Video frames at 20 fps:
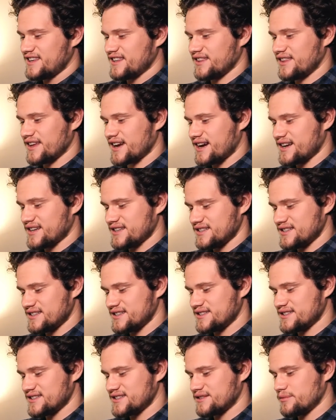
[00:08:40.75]
That
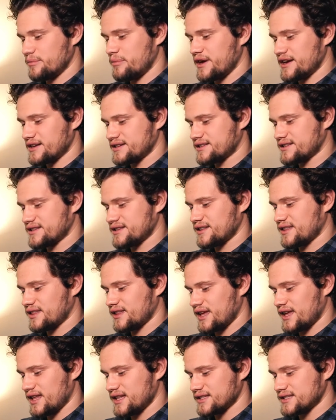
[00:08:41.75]
is the best
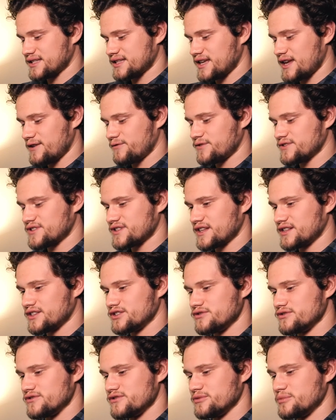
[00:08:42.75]
and safest thing
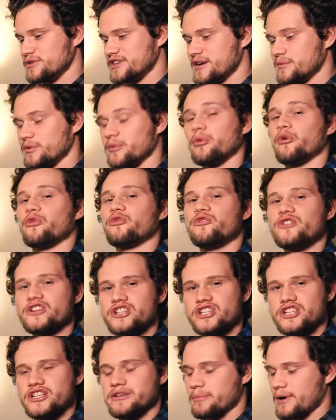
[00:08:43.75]
to do to become a
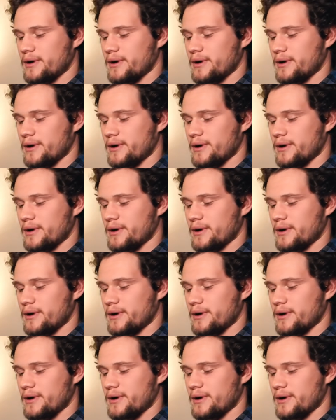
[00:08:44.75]
proficient